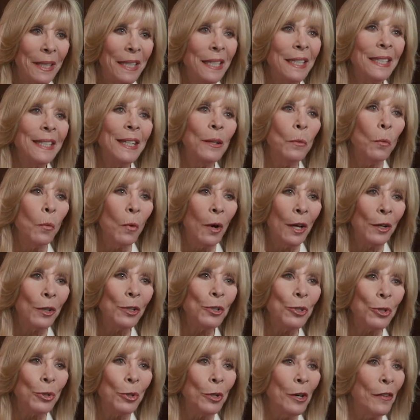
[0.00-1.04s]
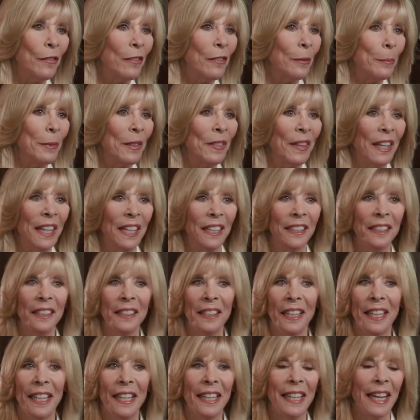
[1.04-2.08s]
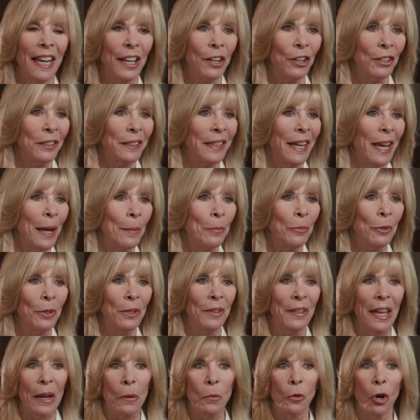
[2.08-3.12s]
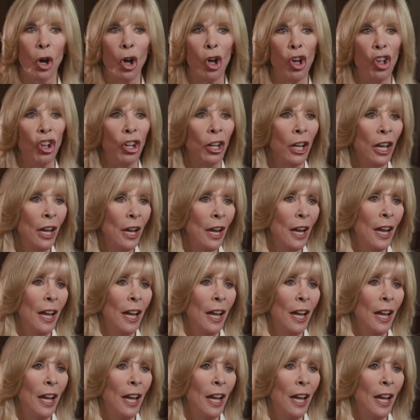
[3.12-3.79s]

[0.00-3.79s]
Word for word: he did one or two of them, and then he got on camera and they roll,